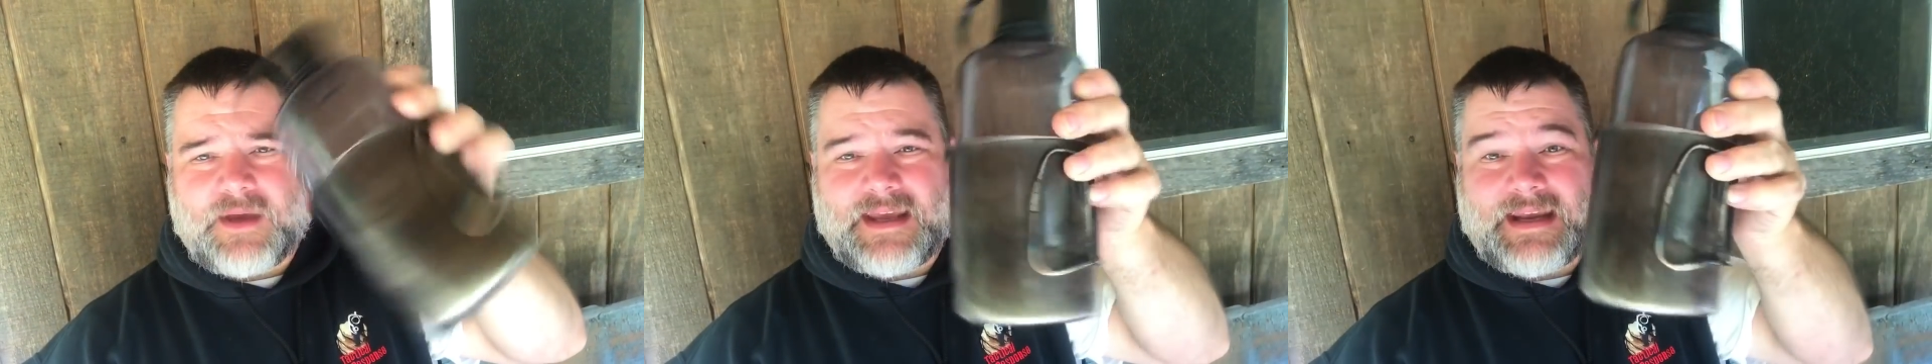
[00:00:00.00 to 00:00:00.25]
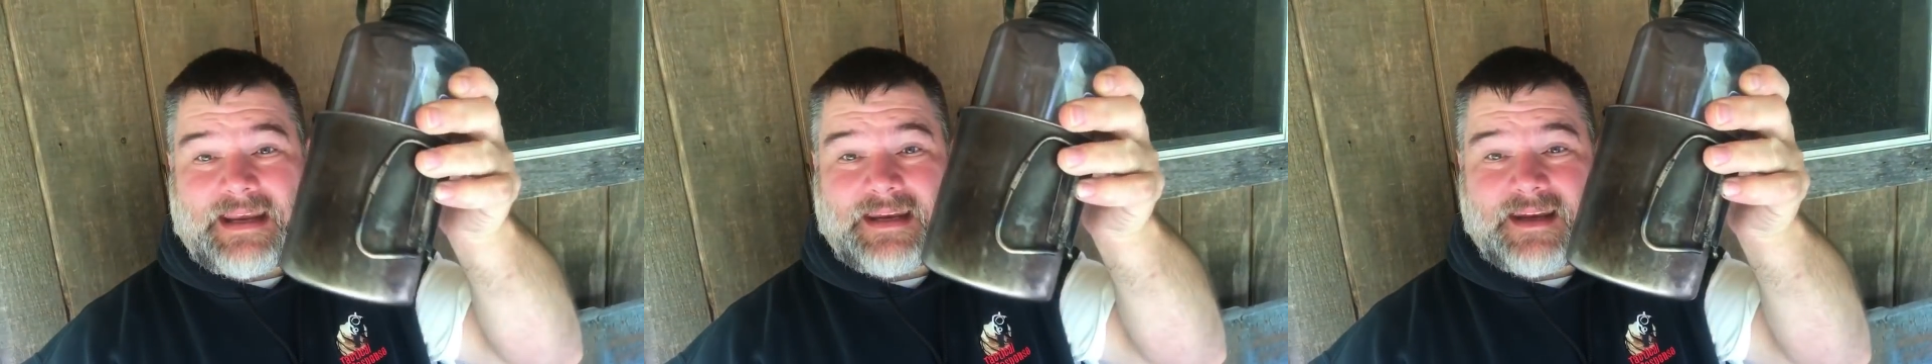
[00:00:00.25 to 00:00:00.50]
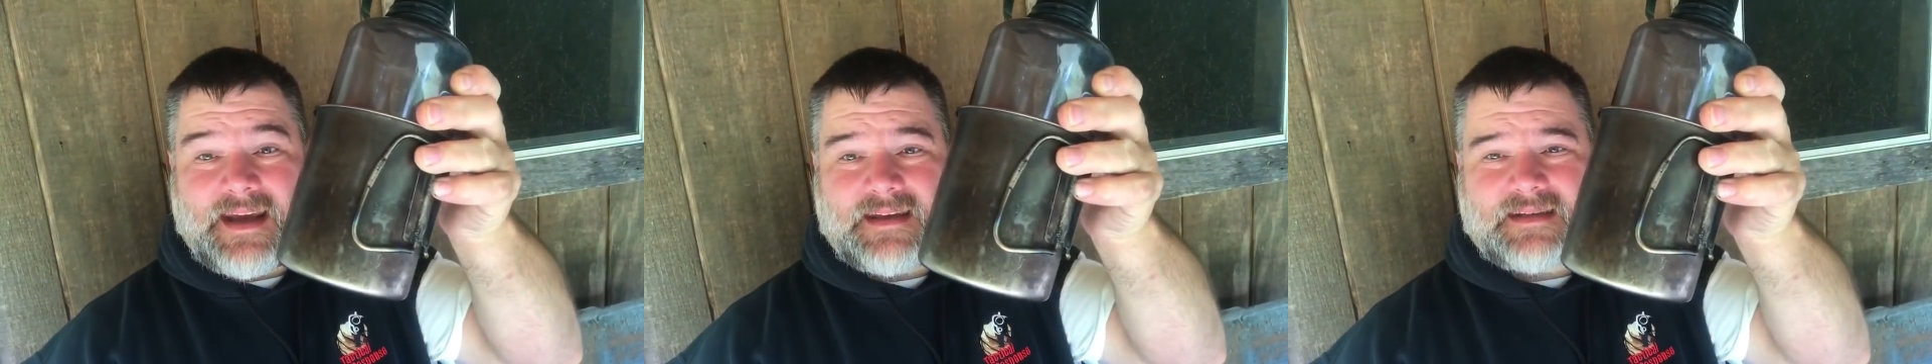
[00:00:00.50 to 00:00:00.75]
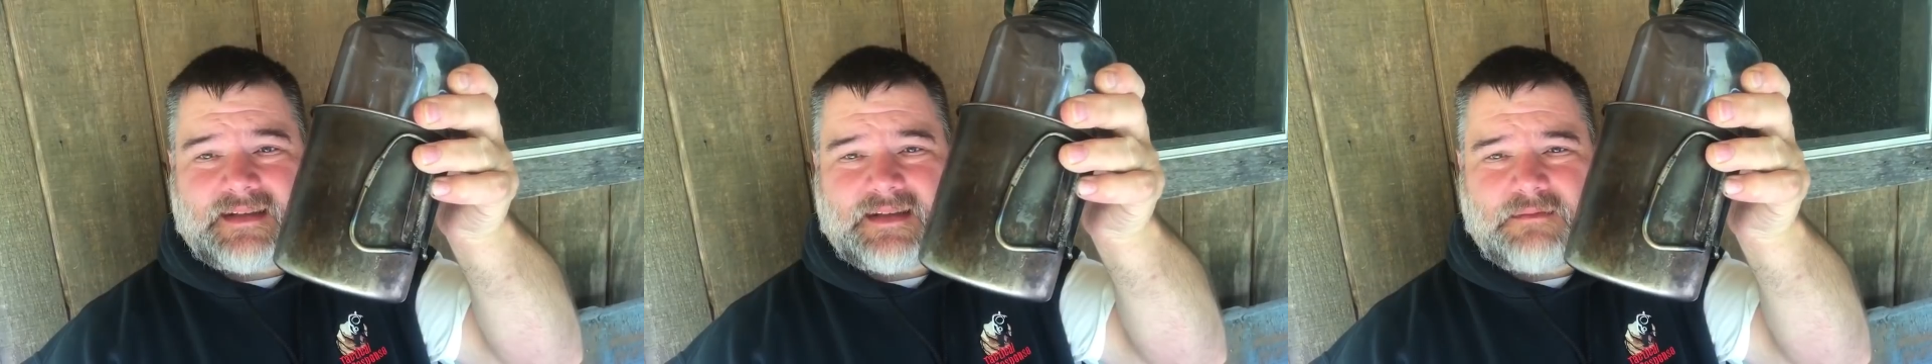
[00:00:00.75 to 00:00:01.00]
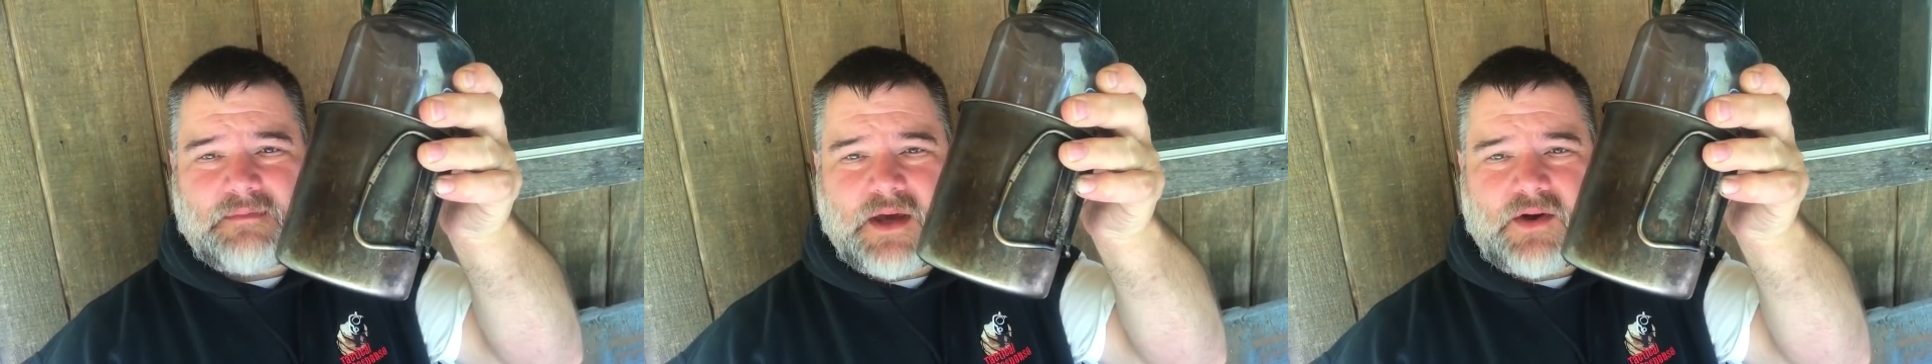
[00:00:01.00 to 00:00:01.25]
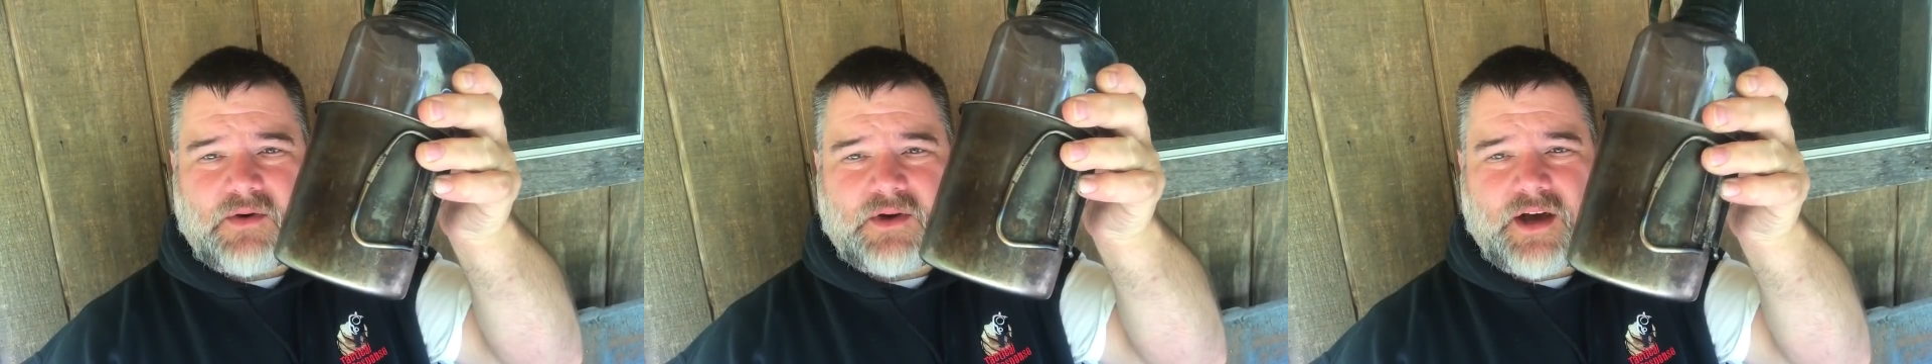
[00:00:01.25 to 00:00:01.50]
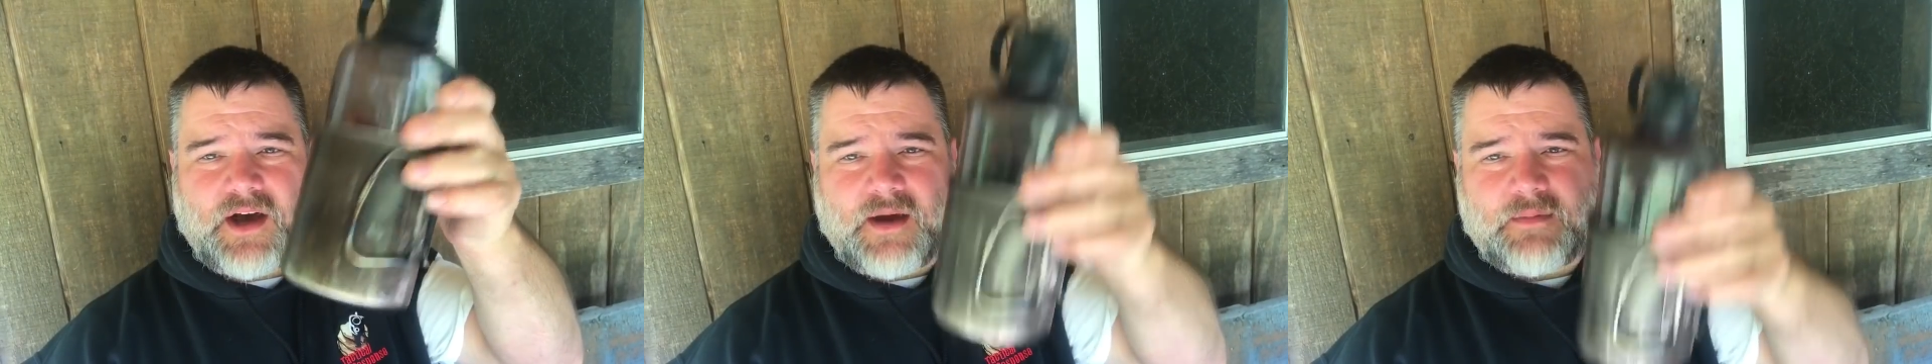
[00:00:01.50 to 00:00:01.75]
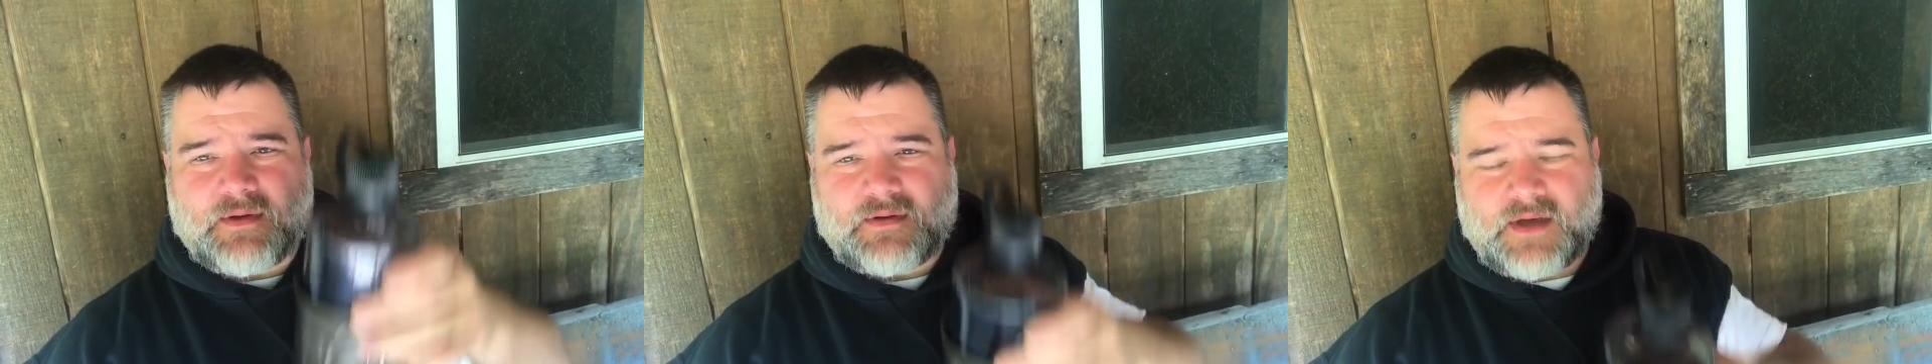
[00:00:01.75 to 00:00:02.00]
in a nested metal
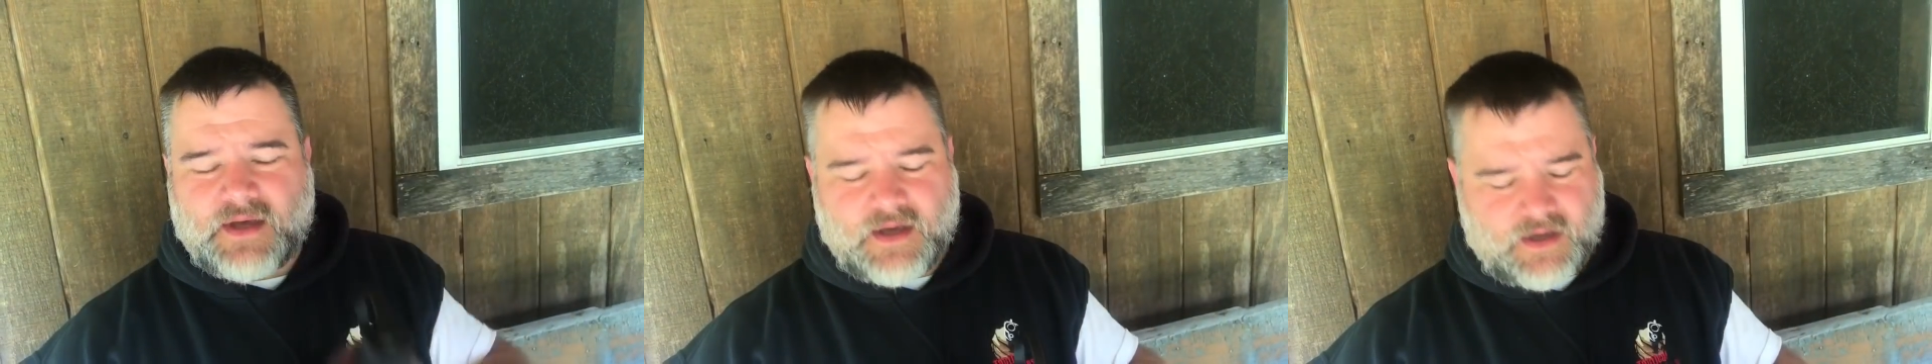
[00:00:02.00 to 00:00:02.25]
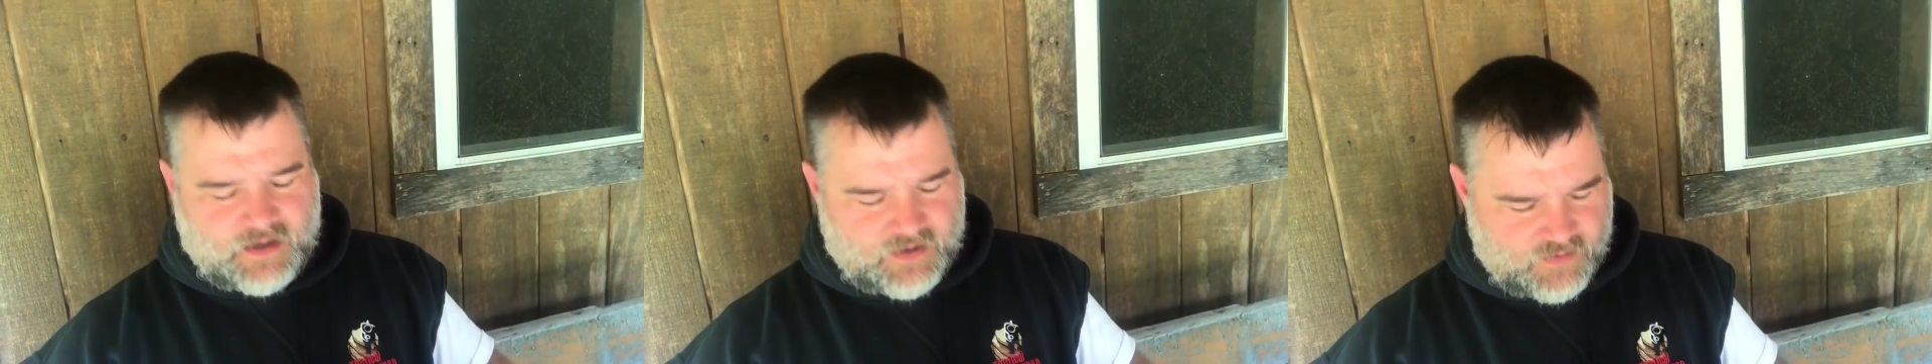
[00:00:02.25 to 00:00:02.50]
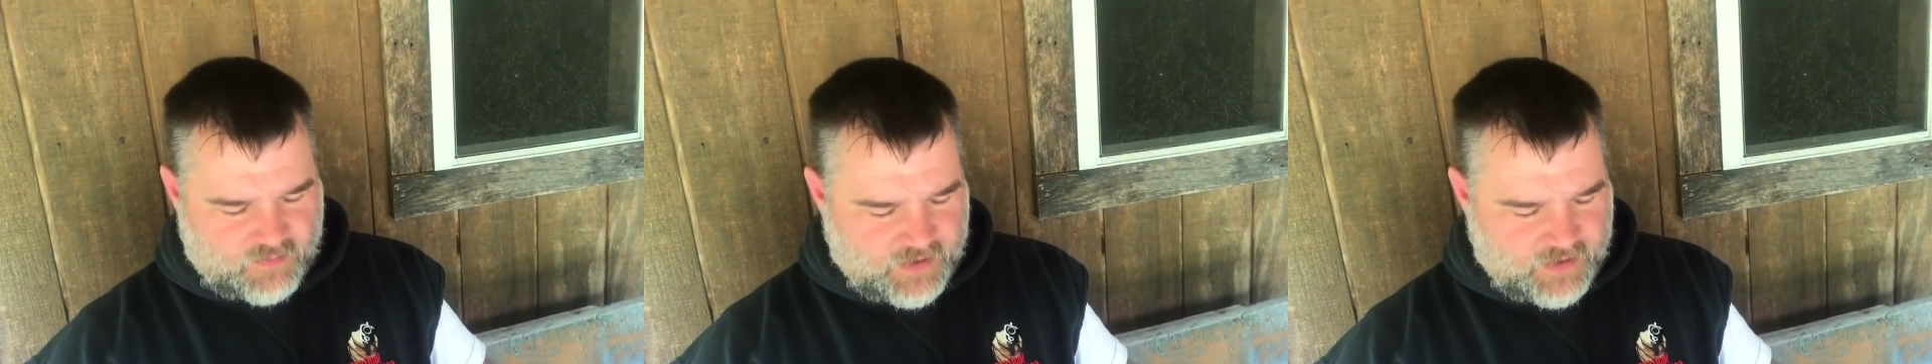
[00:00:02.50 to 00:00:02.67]
cup. The